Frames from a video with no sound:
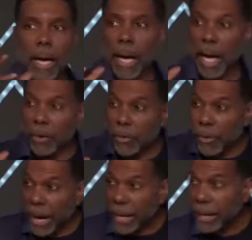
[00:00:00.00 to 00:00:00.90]
and
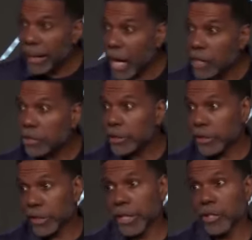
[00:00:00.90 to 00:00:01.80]
recognize your
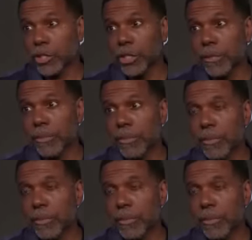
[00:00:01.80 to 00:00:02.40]
sonship,